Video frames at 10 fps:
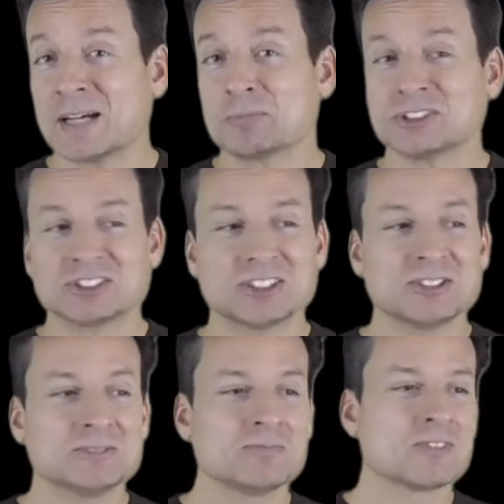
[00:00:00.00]

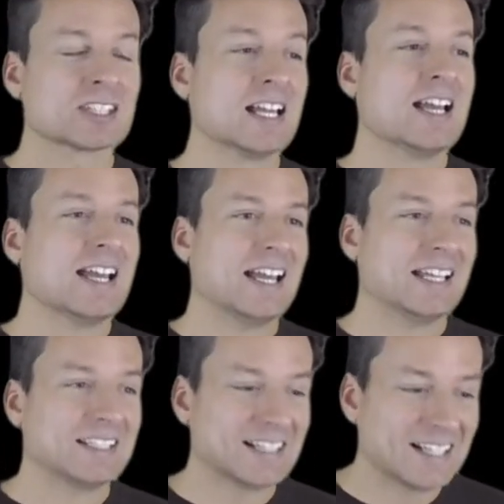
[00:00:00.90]
episode.
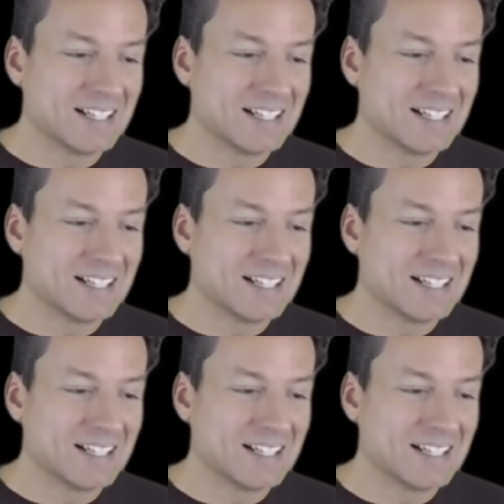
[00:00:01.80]
And